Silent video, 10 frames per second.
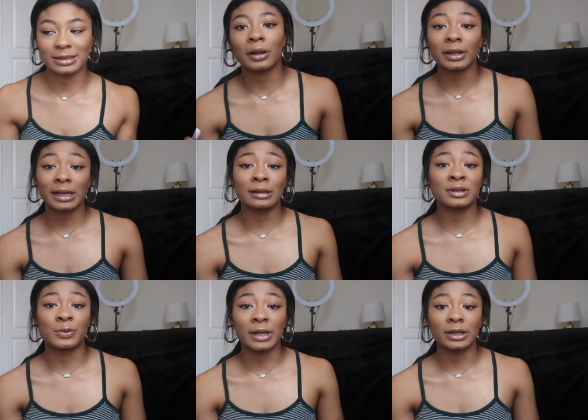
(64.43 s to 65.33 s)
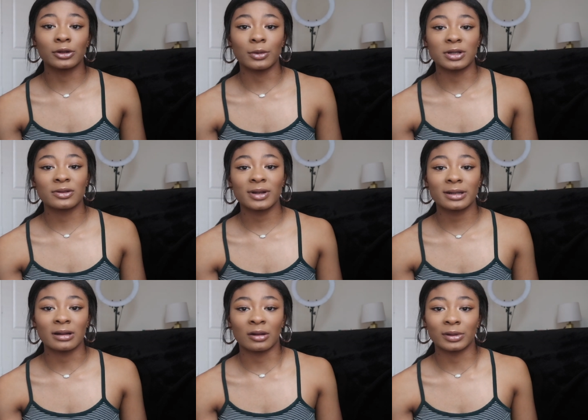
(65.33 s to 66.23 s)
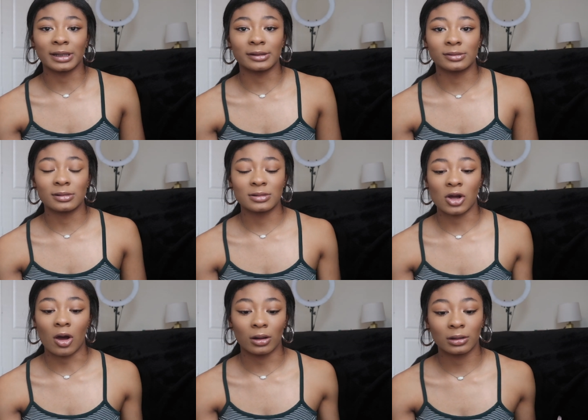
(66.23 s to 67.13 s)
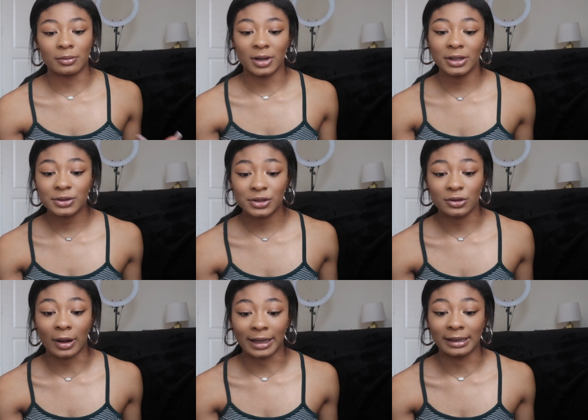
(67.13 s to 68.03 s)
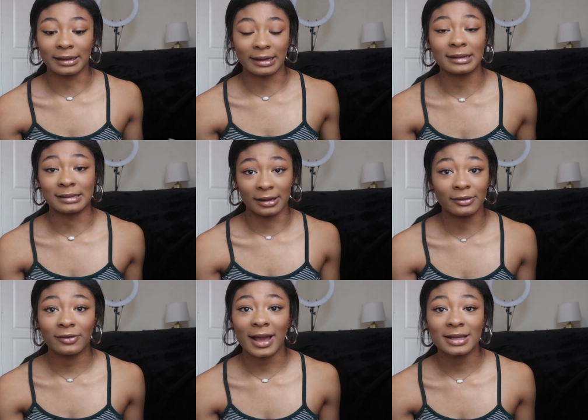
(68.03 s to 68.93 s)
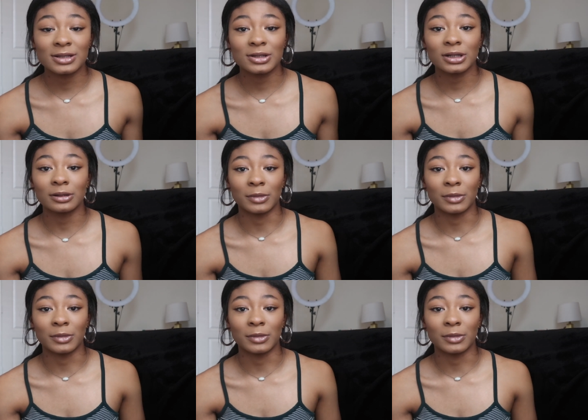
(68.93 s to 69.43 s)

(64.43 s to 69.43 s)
Probably gonna end up speeding through most of it, not really talk much so I can get it done faster.